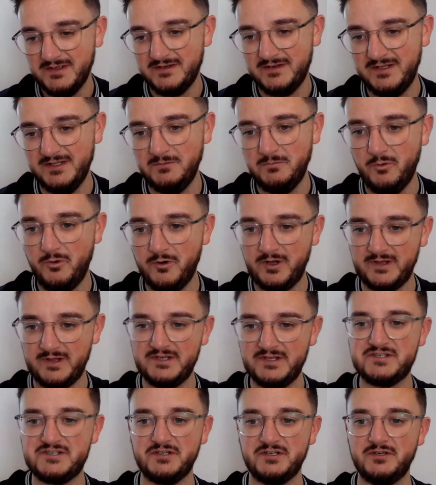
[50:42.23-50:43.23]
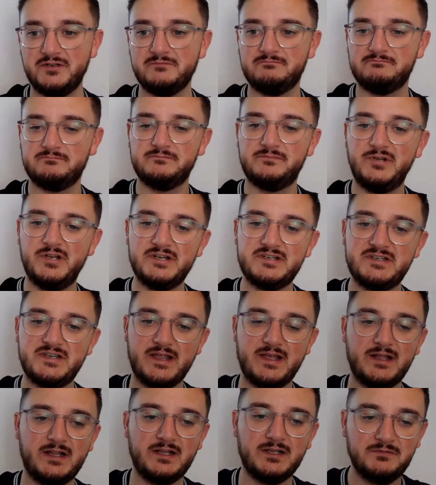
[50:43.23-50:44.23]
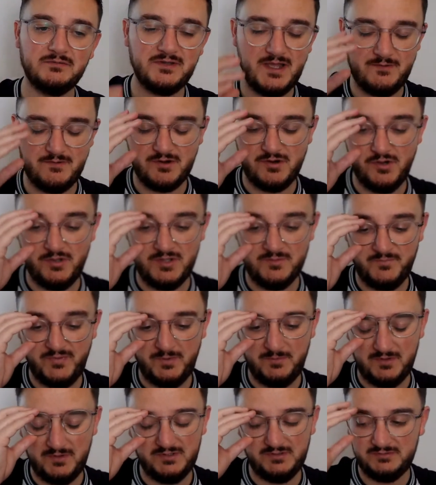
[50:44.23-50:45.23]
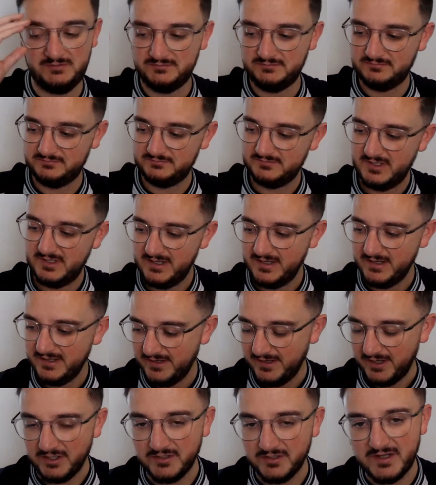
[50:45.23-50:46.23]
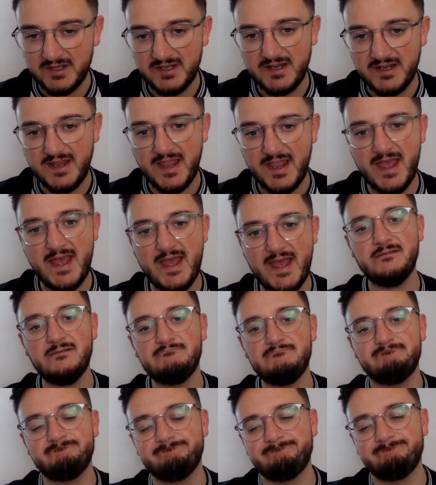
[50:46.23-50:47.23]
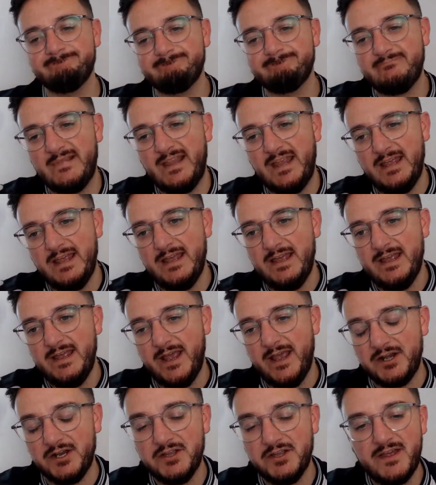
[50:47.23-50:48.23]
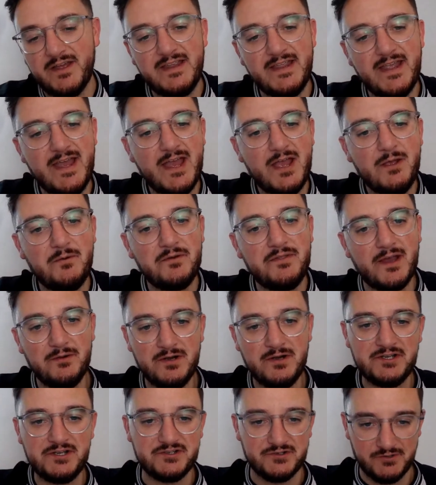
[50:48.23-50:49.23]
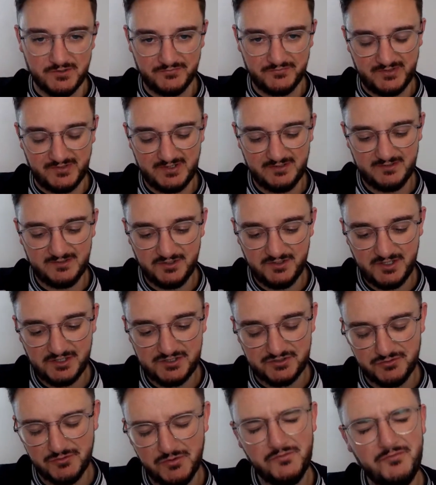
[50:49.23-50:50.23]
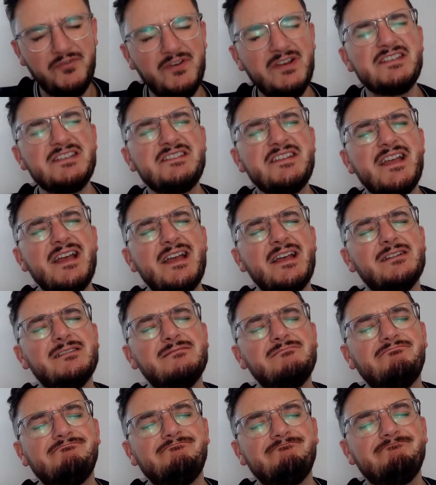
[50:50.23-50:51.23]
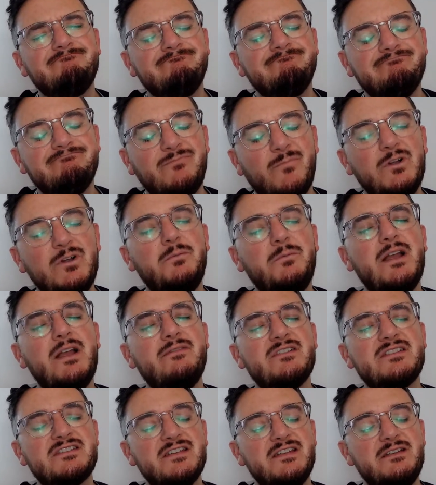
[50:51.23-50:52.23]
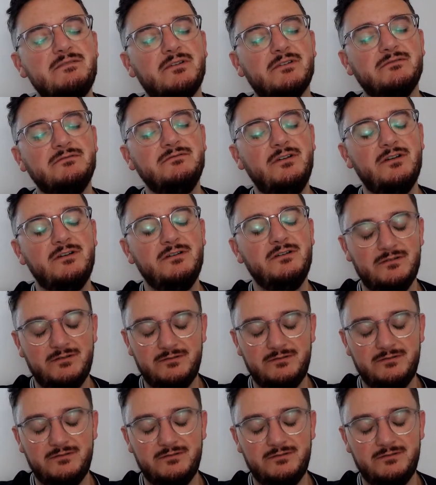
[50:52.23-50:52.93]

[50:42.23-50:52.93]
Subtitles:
Neither Warnock at the tune. Bloody hell. Well, there we go then, people. Another year. Another year without a trophy. Another trophyless year. Will we ever see one? Oh,